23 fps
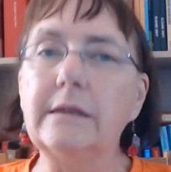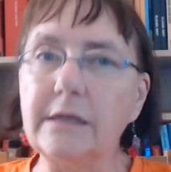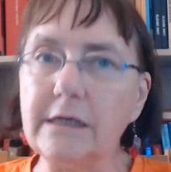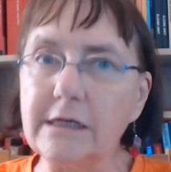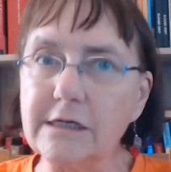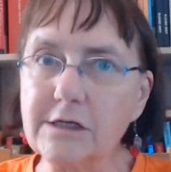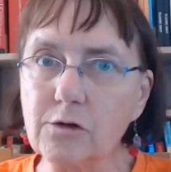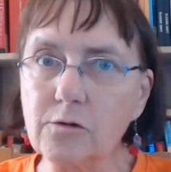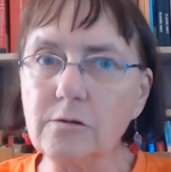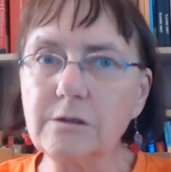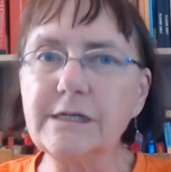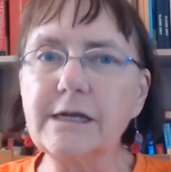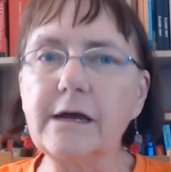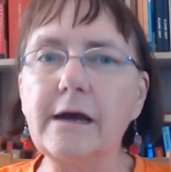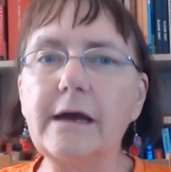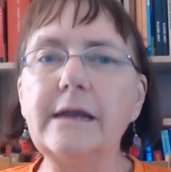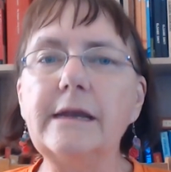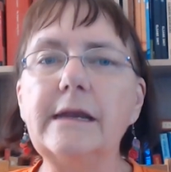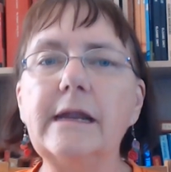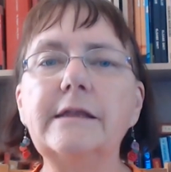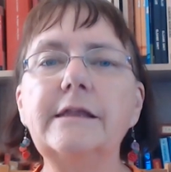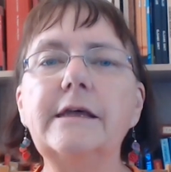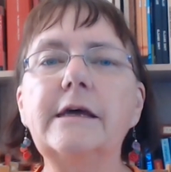There is also
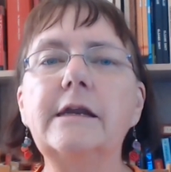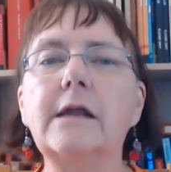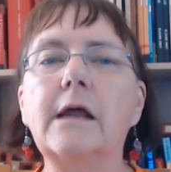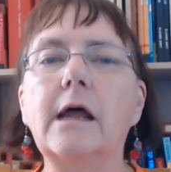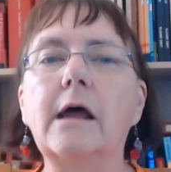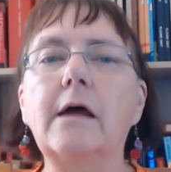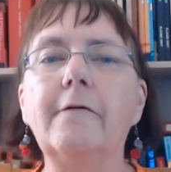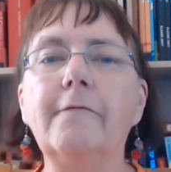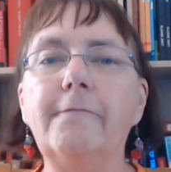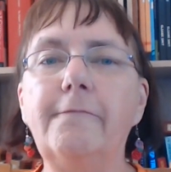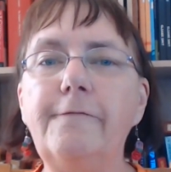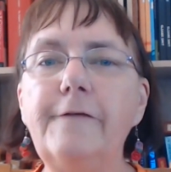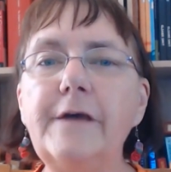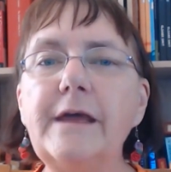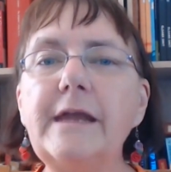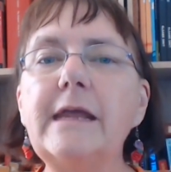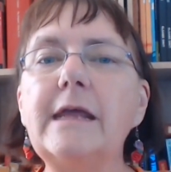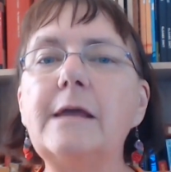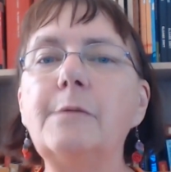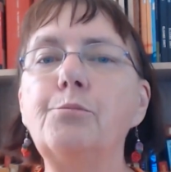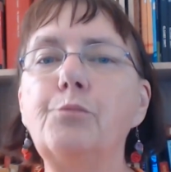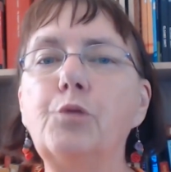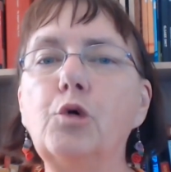another
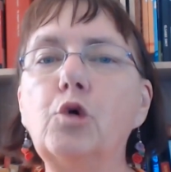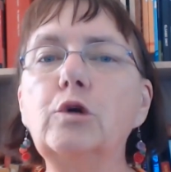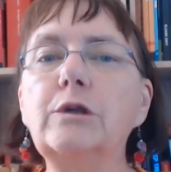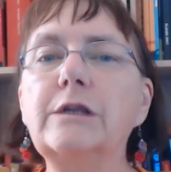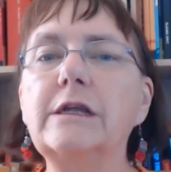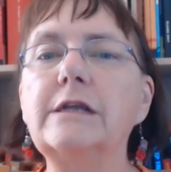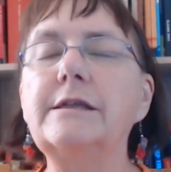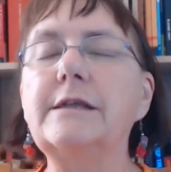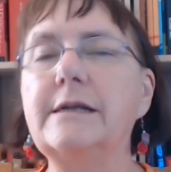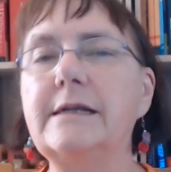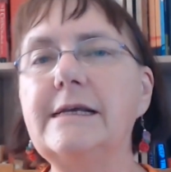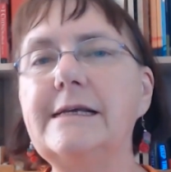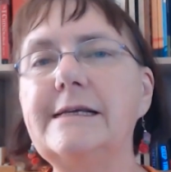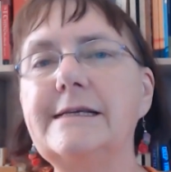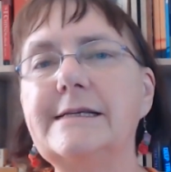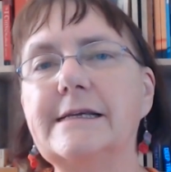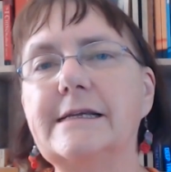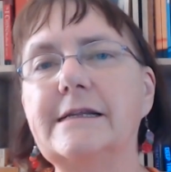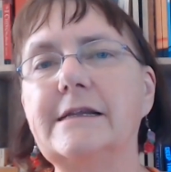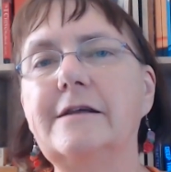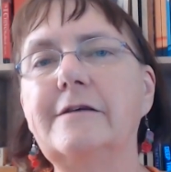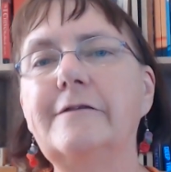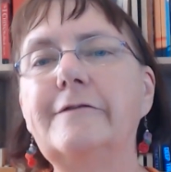very important
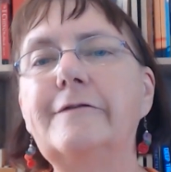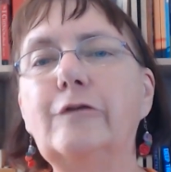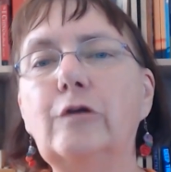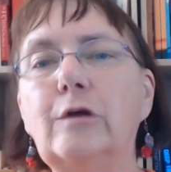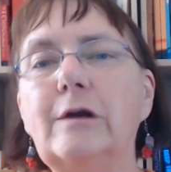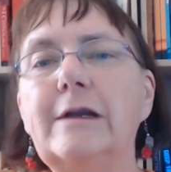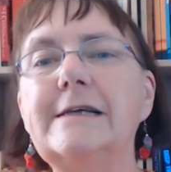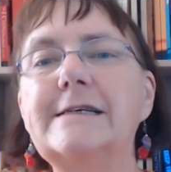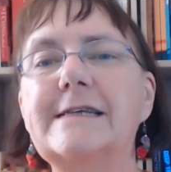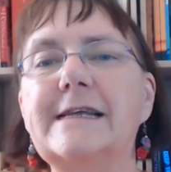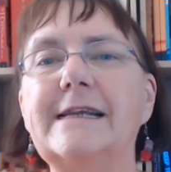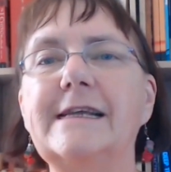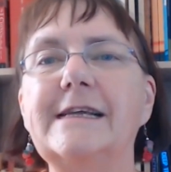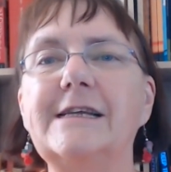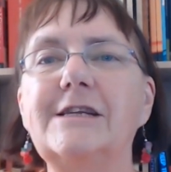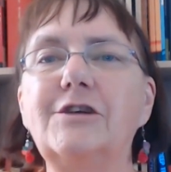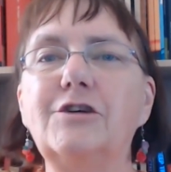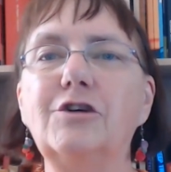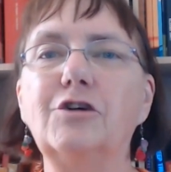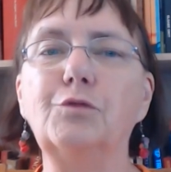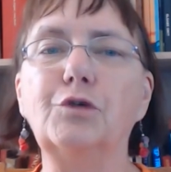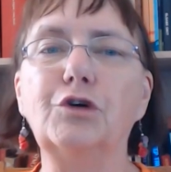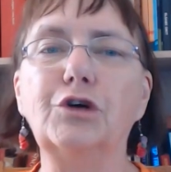reason for listening
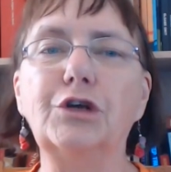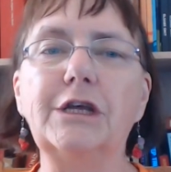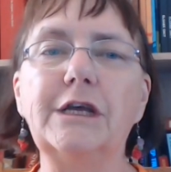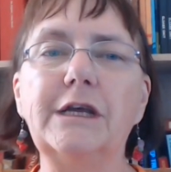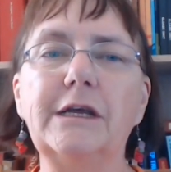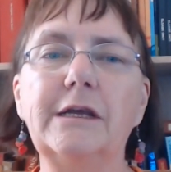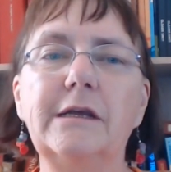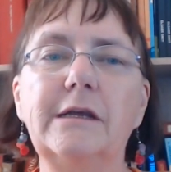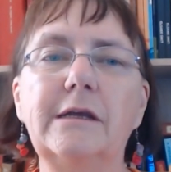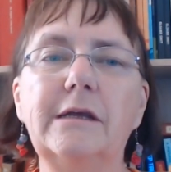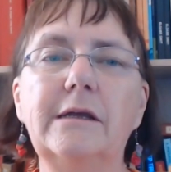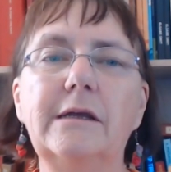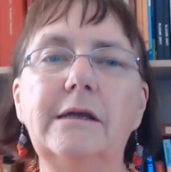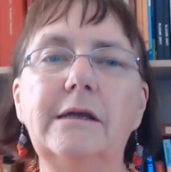to your body.